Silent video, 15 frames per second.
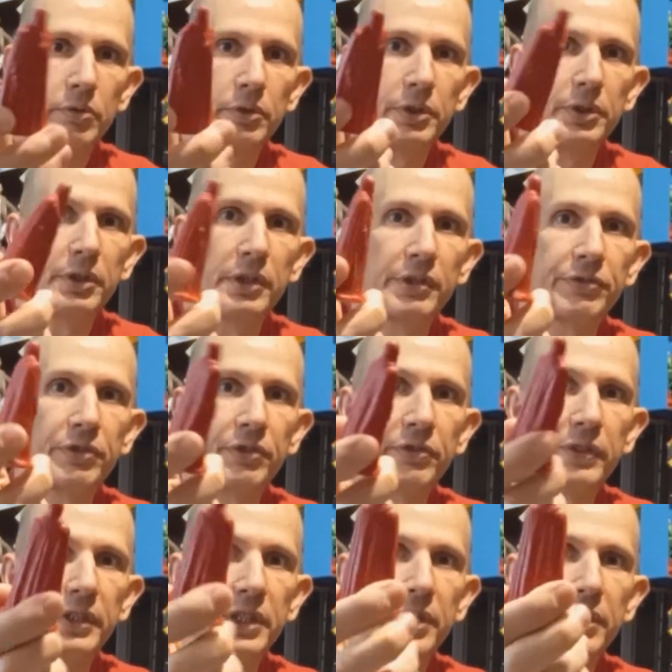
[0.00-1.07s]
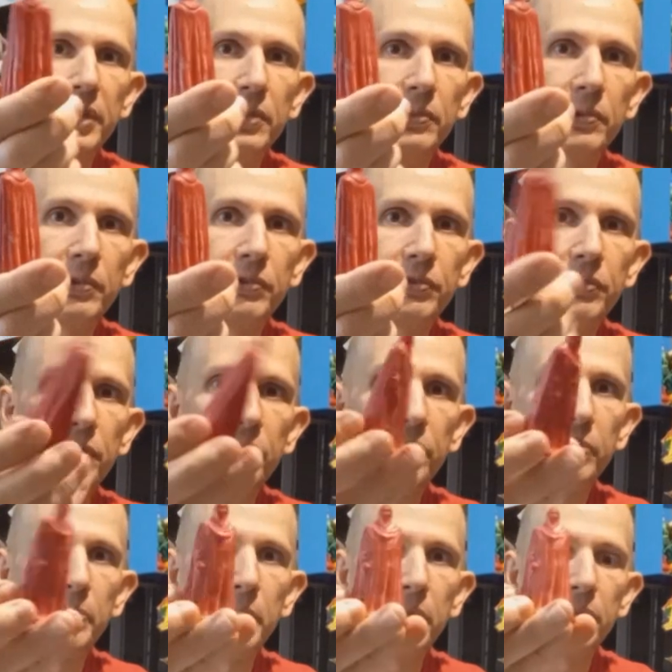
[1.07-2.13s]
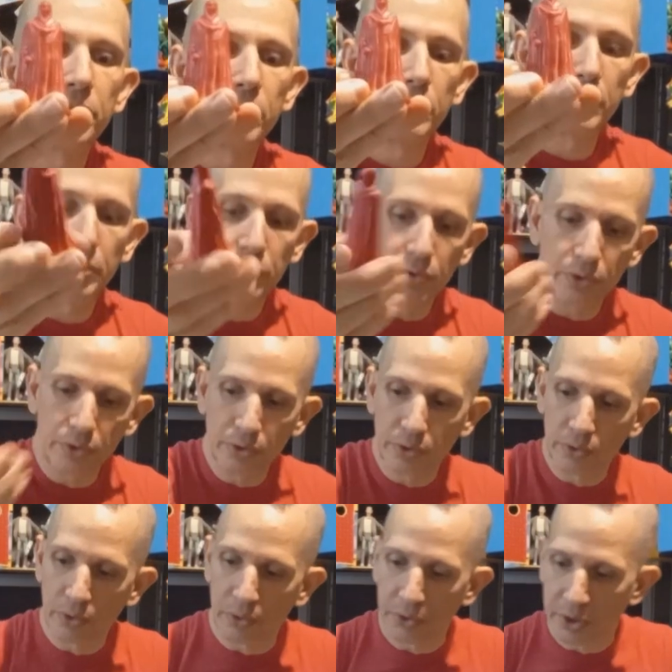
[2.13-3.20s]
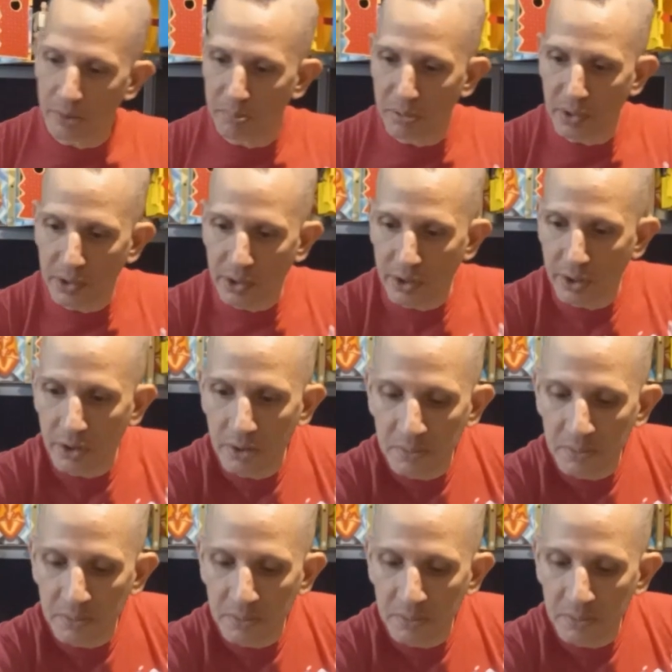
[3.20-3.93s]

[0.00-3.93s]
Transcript: Really nice. I just like how that looks. The display is really good. Only $1.